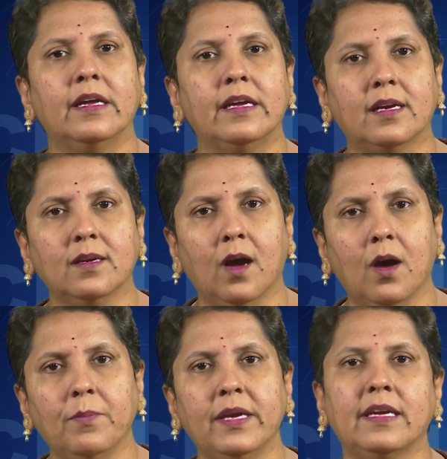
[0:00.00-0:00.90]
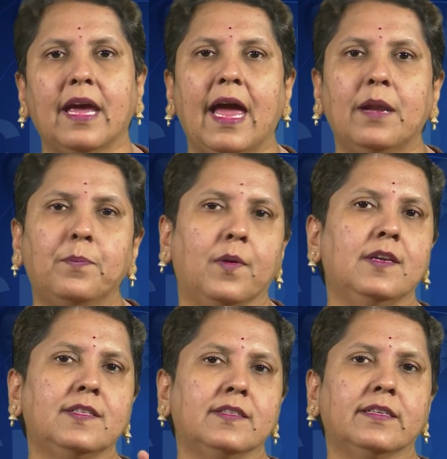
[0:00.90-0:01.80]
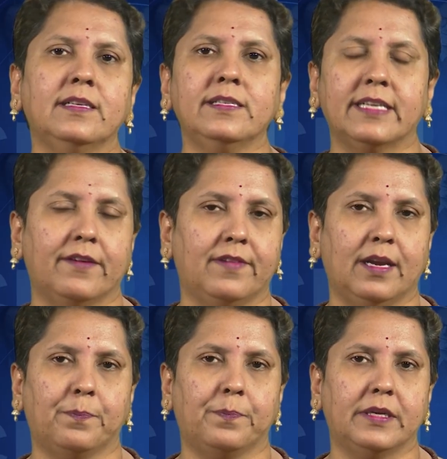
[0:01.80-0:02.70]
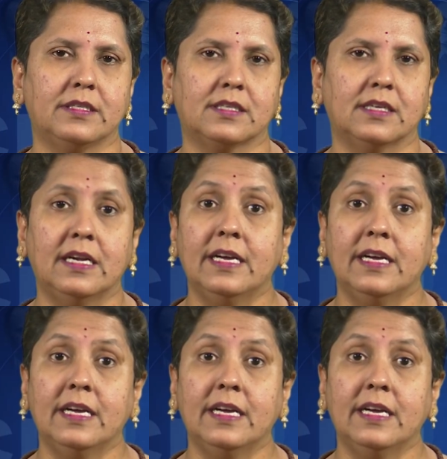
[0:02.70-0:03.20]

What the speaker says: economic and political development.